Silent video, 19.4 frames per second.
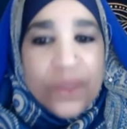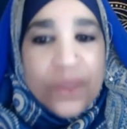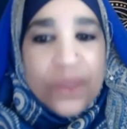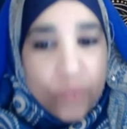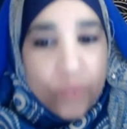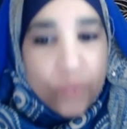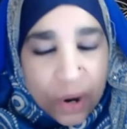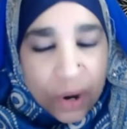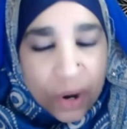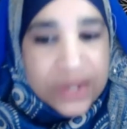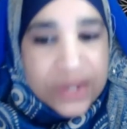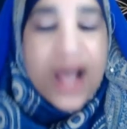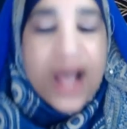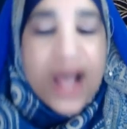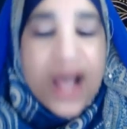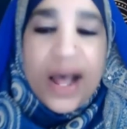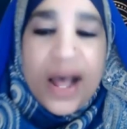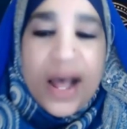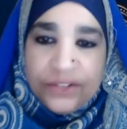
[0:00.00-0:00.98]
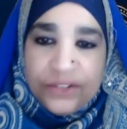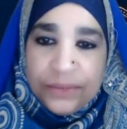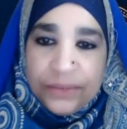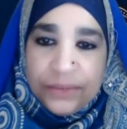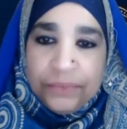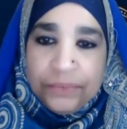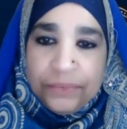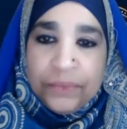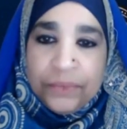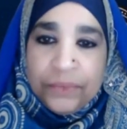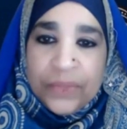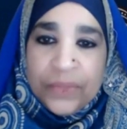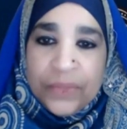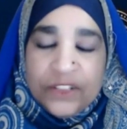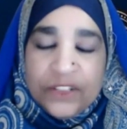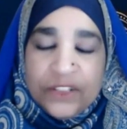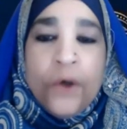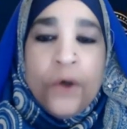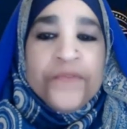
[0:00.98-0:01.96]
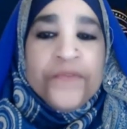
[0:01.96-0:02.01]
were not.
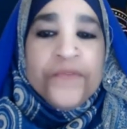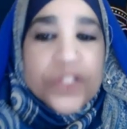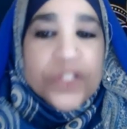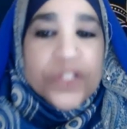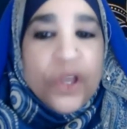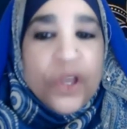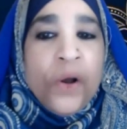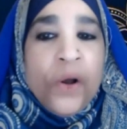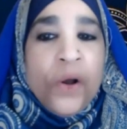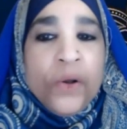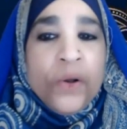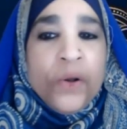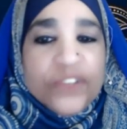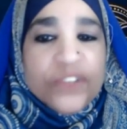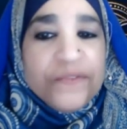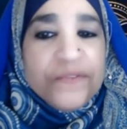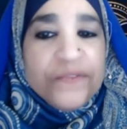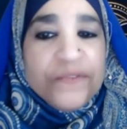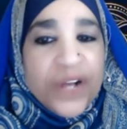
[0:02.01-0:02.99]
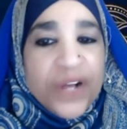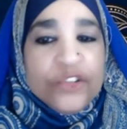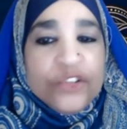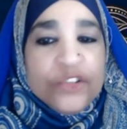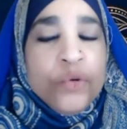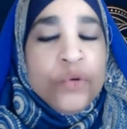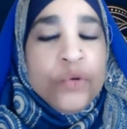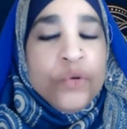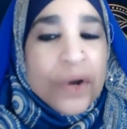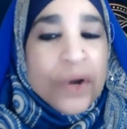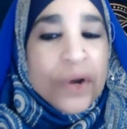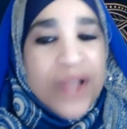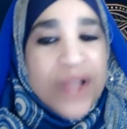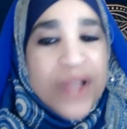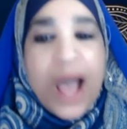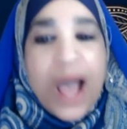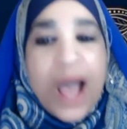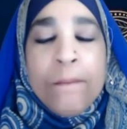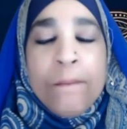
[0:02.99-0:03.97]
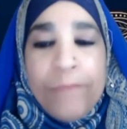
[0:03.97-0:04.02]
So for those of us who were
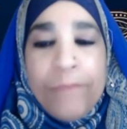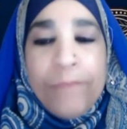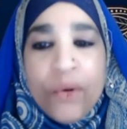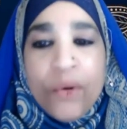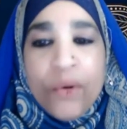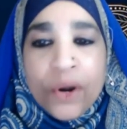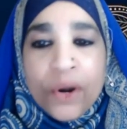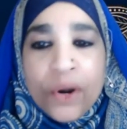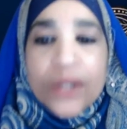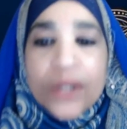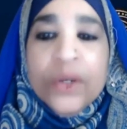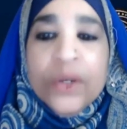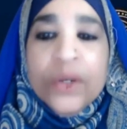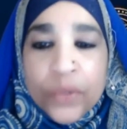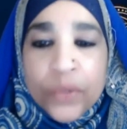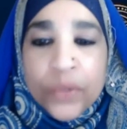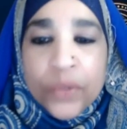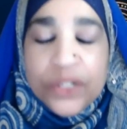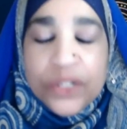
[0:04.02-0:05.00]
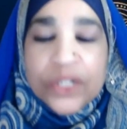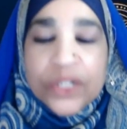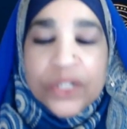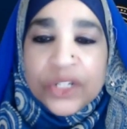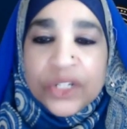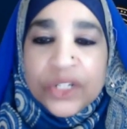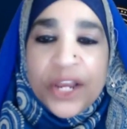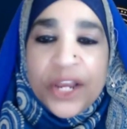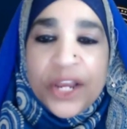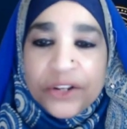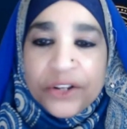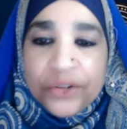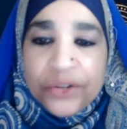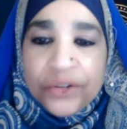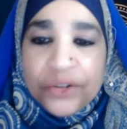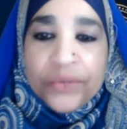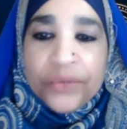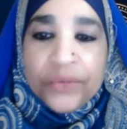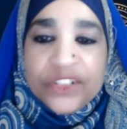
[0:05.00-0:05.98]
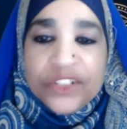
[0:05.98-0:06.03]
not born with good
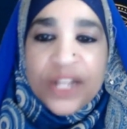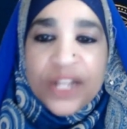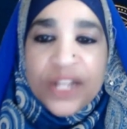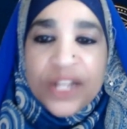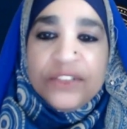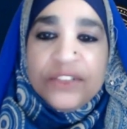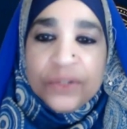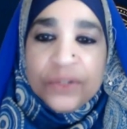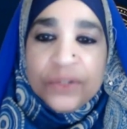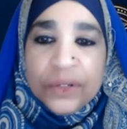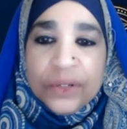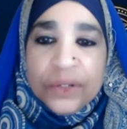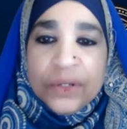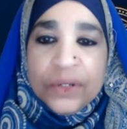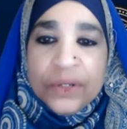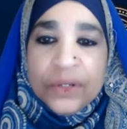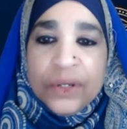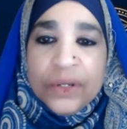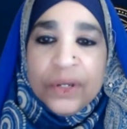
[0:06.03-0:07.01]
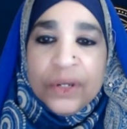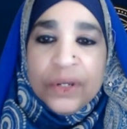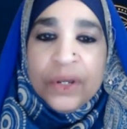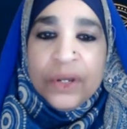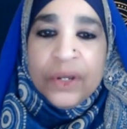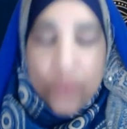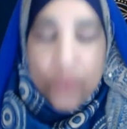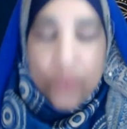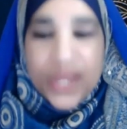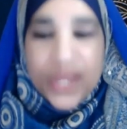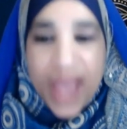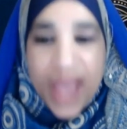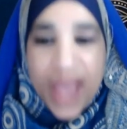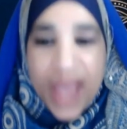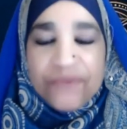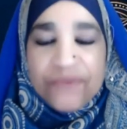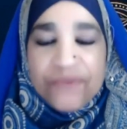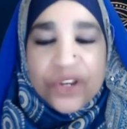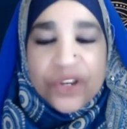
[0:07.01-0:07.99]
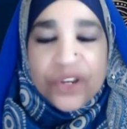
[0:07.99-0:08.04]
characteristics, we
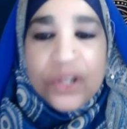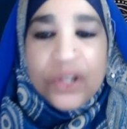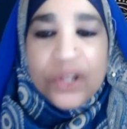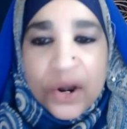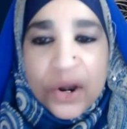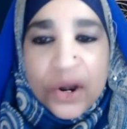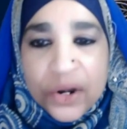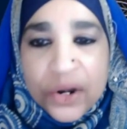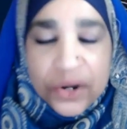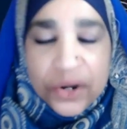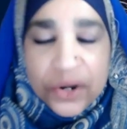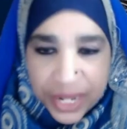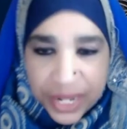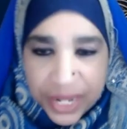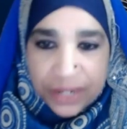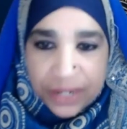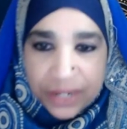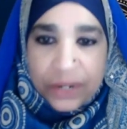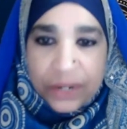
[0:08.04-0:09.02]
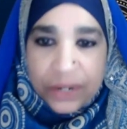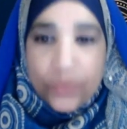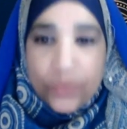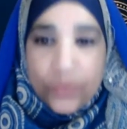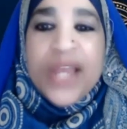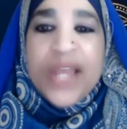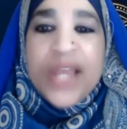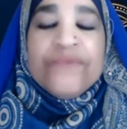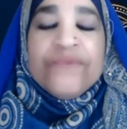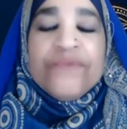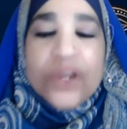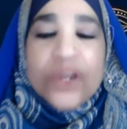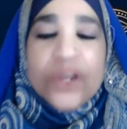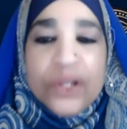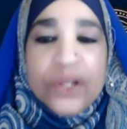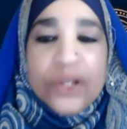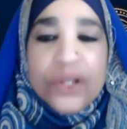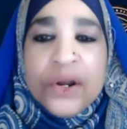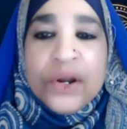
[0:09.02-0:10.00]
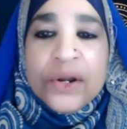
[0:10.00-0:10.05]
have to learn it. We have to
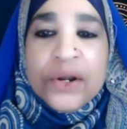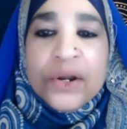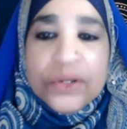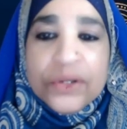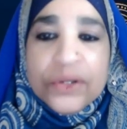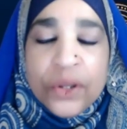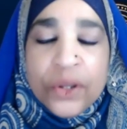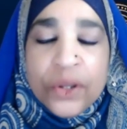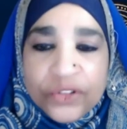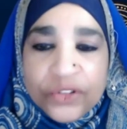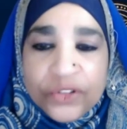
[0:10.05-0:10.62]
learn those